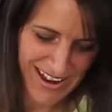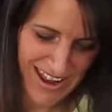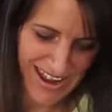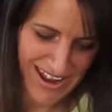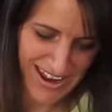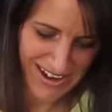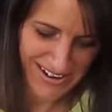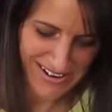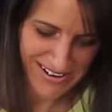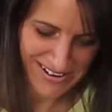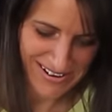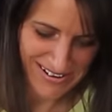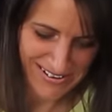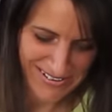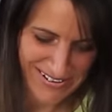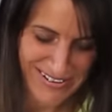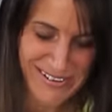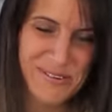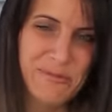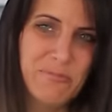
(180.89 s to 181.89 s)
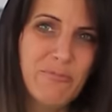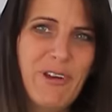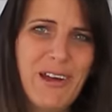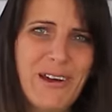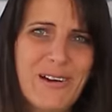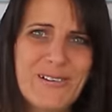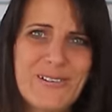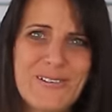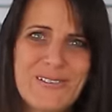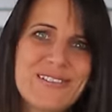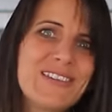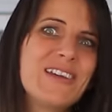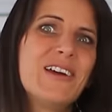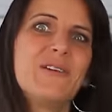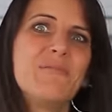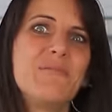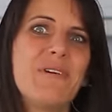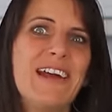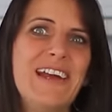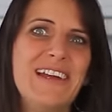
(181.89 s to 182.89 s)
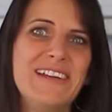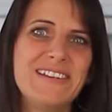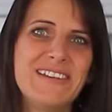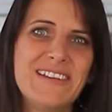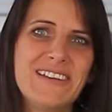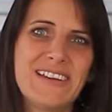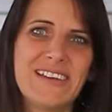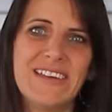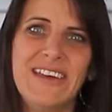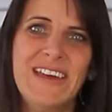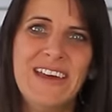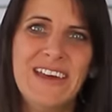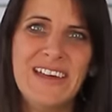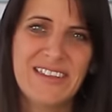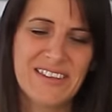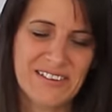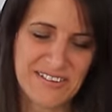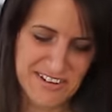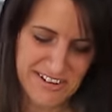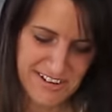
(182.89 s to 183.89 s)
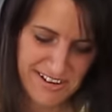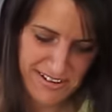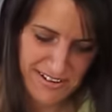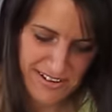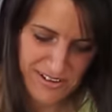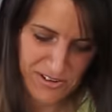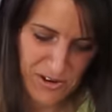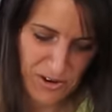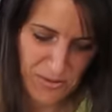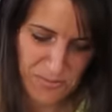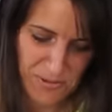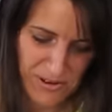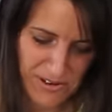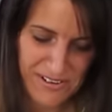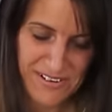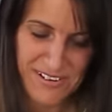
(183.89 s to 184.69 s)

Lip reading: and it smells amazing. The cheesy topping,